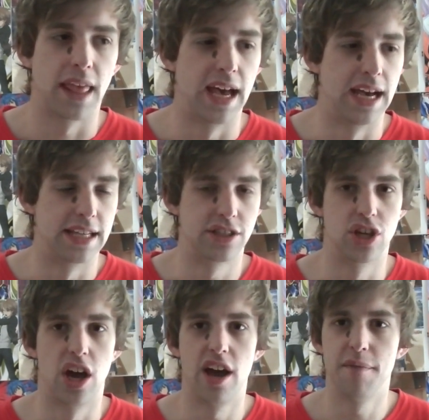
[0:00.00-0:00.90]
Uh,
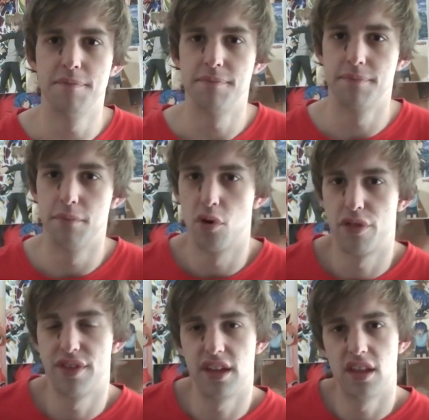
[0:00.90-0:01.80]
so I'm more
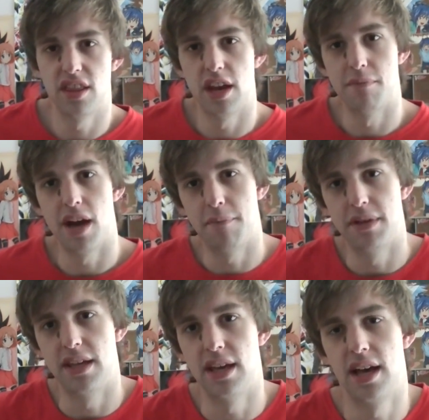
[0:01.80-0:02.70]
thinking that it might
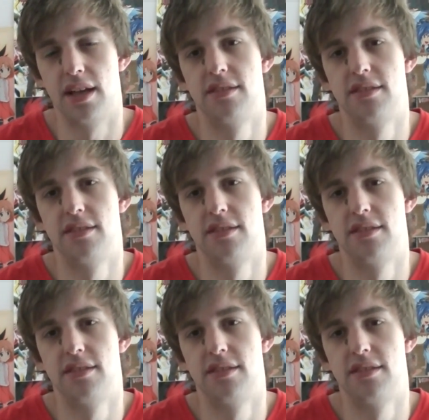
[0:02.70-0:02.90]
be a uh,